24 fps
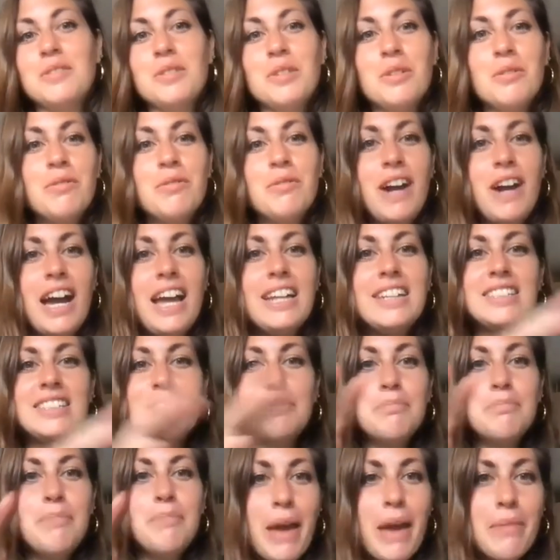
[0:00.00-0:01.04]
you find the
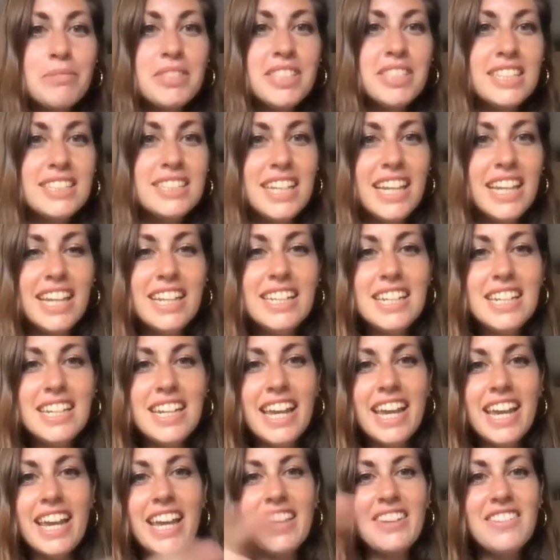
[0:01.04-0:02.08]
maps in the
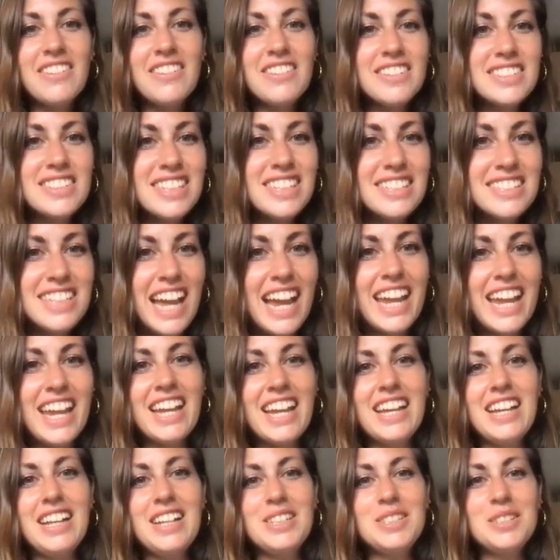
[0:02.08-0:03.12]
internet or the
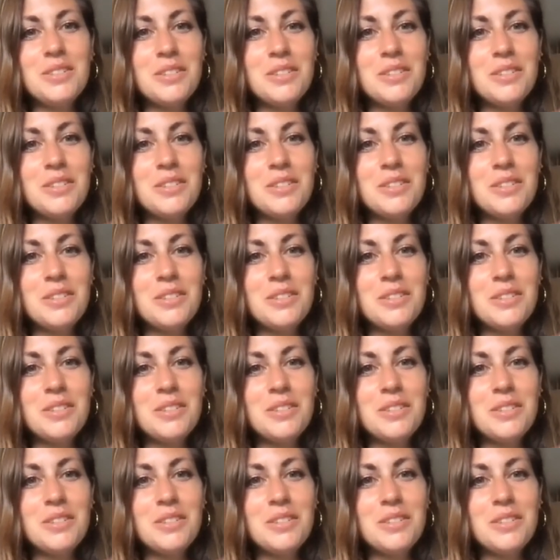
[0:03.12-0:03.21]
cycles,